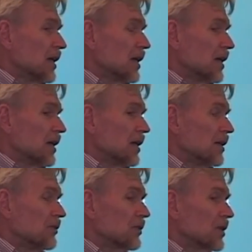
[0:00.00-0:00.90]
uh,
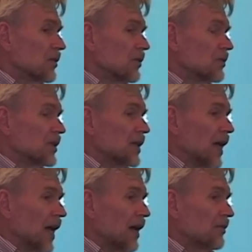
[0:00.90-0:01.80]
you can only
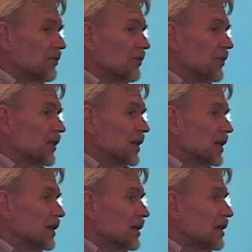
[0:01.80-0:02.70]
have
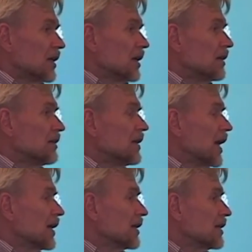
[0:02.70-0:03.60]
the
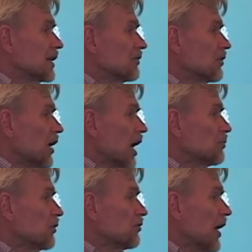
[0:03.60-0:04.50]
negative or
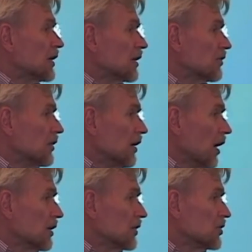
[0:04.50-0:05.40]
apophatic
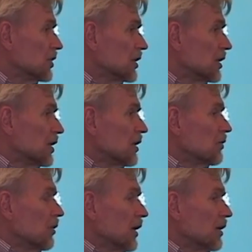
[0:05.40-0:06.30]
theology
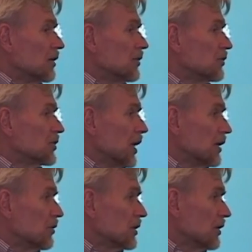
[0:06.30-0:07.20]
where you
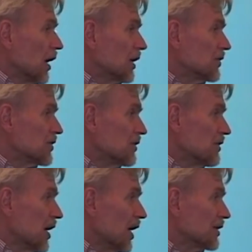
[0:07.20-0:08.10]
say what God is
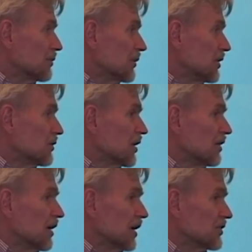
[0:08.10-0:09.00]
not, but you
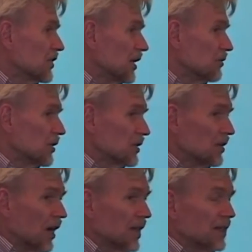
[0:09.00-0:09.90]
cannot say what
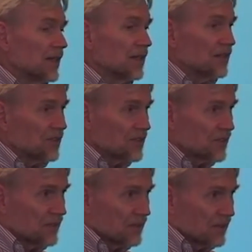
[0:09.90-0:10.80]
God is.